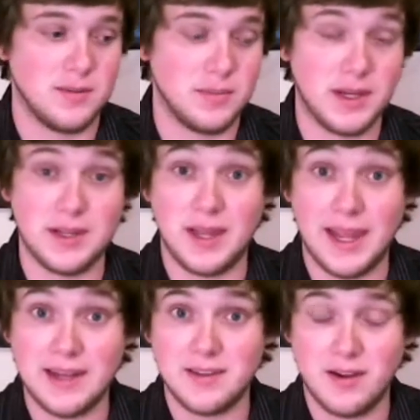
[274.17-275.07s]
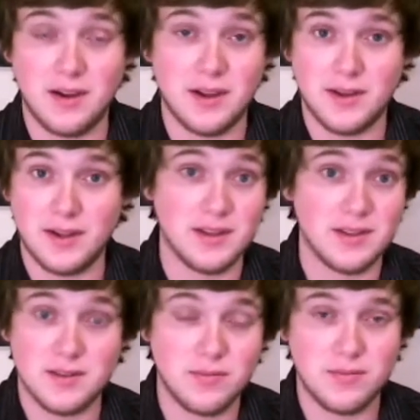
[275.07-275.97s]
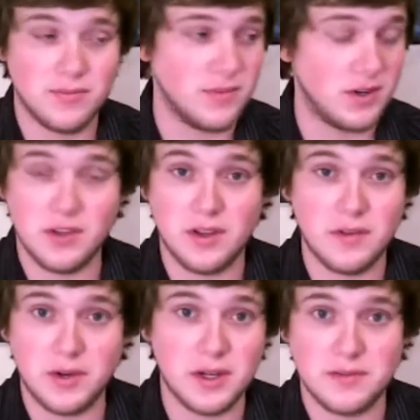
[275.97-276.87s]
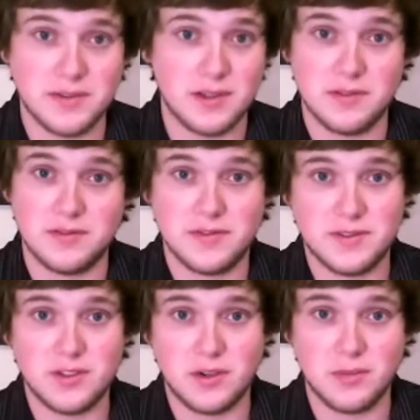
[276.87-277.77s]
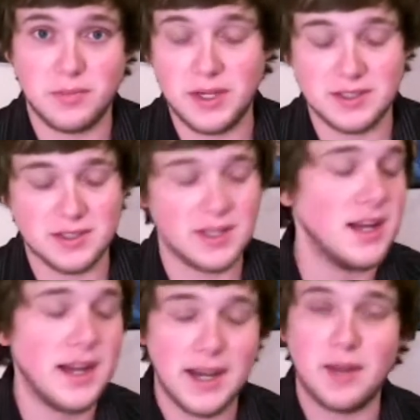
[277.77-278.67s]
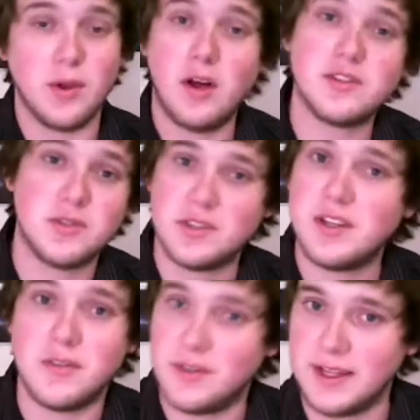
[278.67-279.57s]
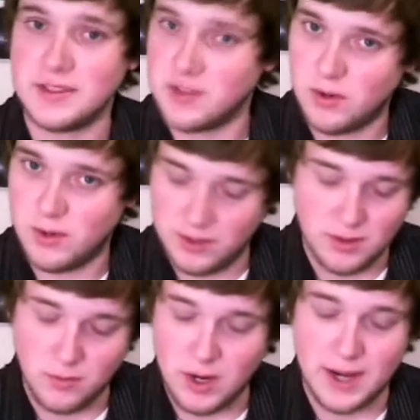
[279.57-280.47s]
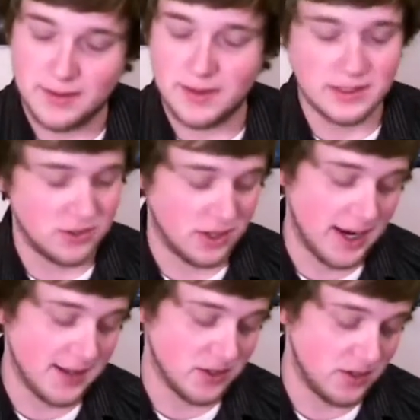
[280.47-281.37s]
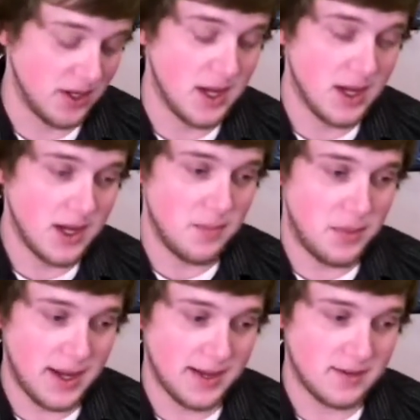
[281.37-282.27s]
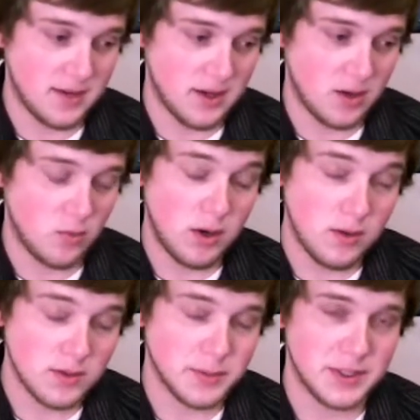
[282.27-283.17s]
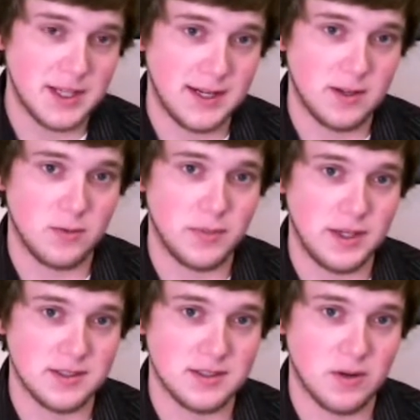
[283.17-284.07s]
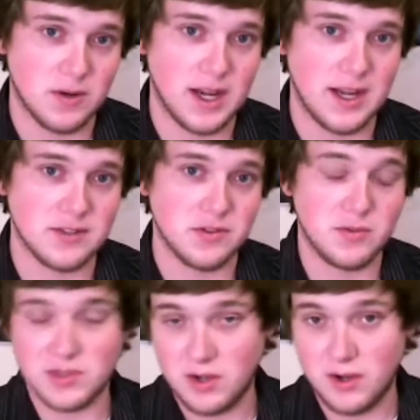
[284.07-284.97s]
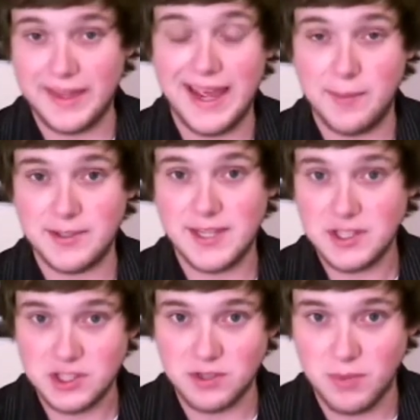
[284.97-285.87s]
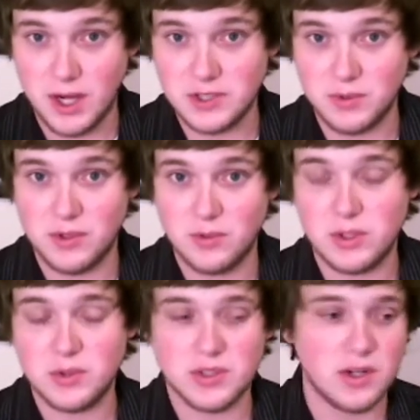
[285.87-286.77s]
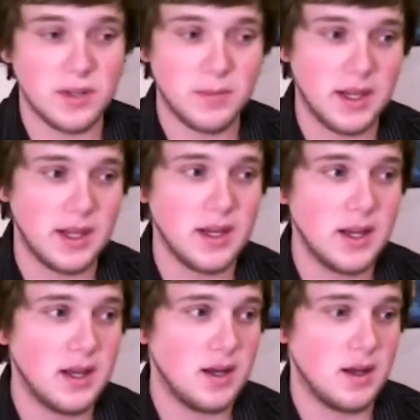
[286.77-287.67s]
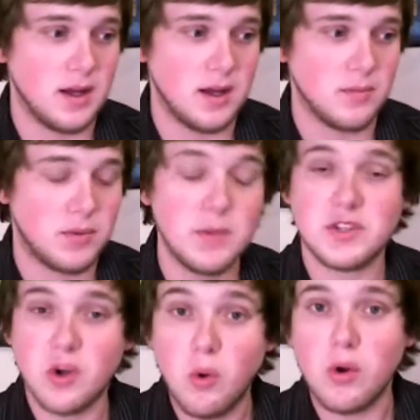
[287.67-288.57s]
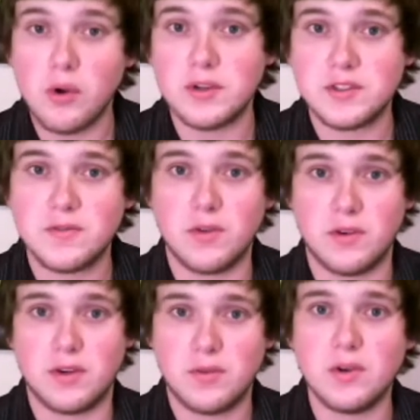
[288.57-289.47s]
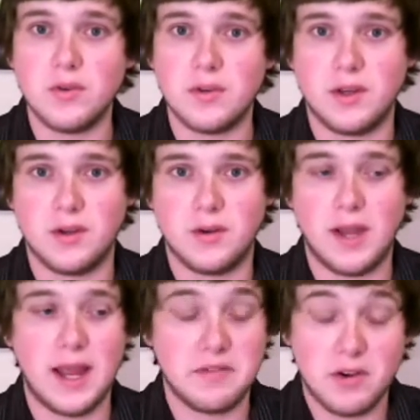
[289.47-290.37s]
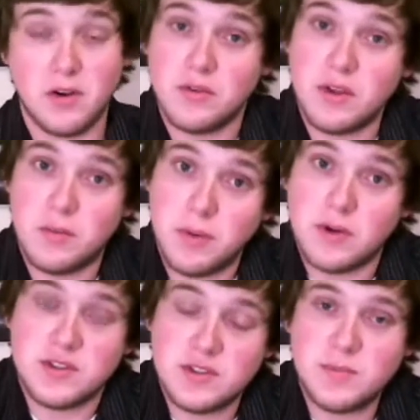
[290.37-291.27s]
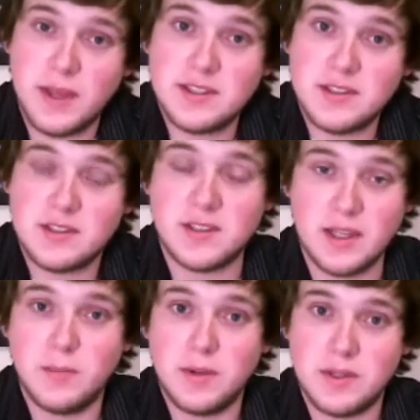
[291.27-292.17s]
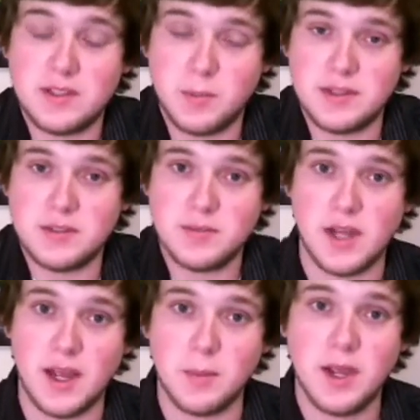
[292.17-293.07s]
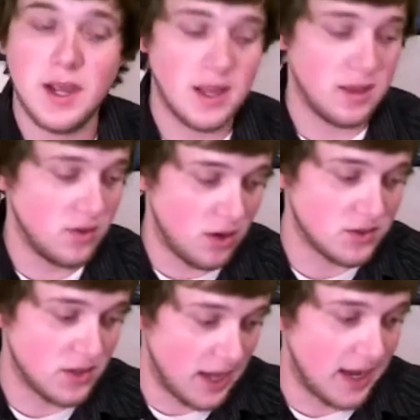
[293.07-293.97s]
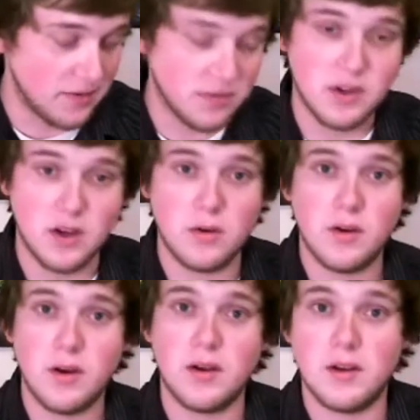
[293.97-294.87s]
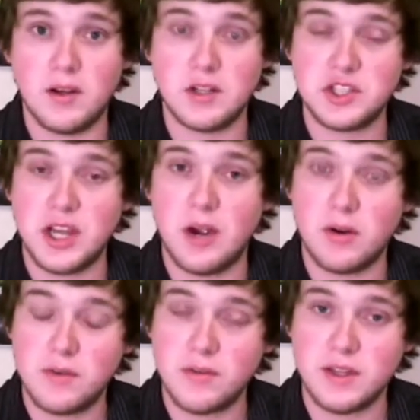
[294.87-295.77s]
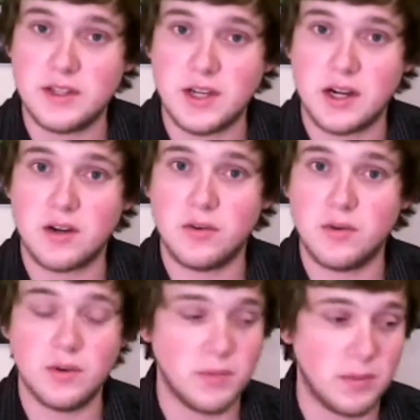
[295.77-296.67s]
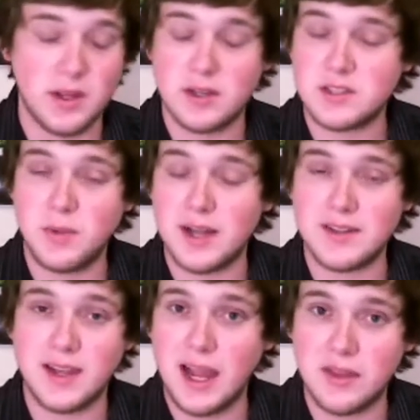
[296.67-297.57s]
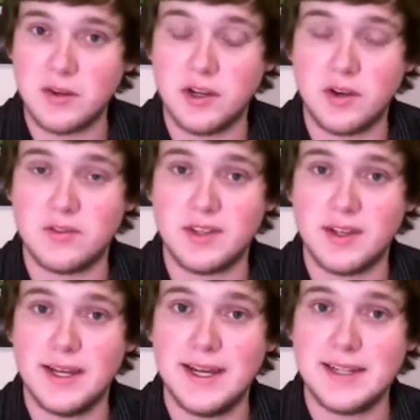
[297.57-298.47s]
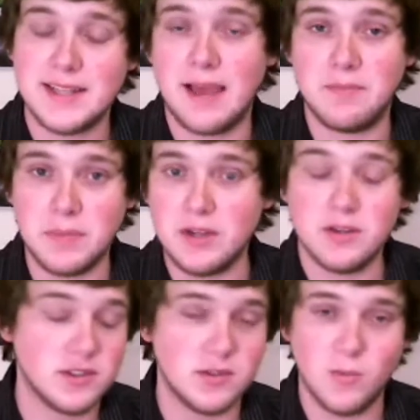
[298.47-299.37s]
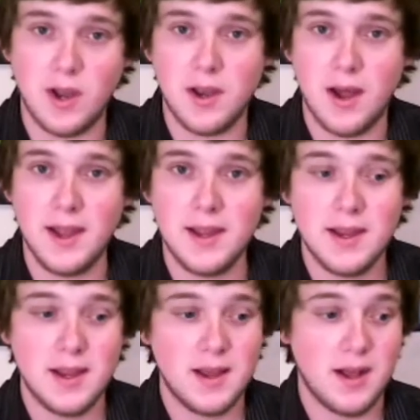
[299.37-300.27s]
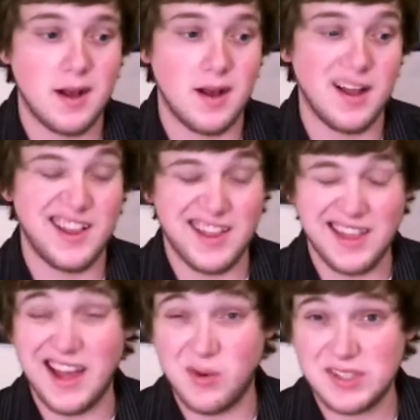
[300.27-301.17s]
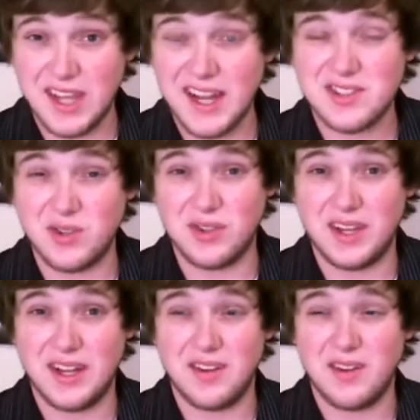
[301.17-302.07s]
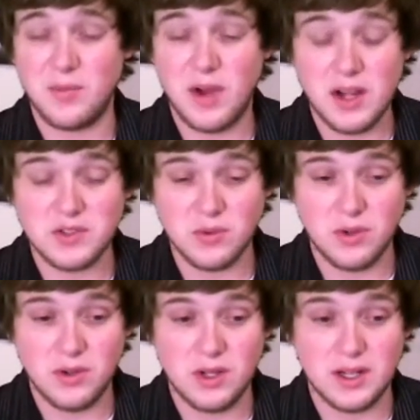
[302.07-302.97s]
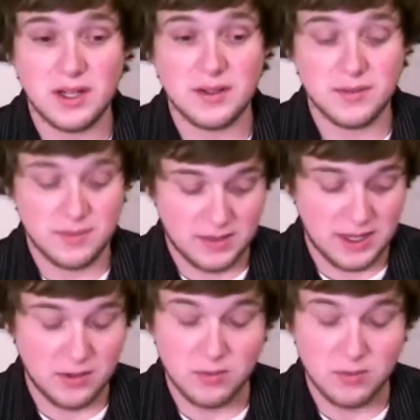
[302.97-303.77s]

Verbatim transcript: be late on uh, their delivery of, of certain pieces. Anyway, all sorts of different things that go into why things are canceled. But uh, one of those particular pieces that were canceled was called the Habitation Module, which was going to be uh, pretty much quarters for the crew, you know, to have their own little personal space to sleep and to spend some time, and also have, you know, a, a shower for the entire crew and maybe a spot to gather, you know, to, to have meals and whatnot uh, that was canceled and the module uh, that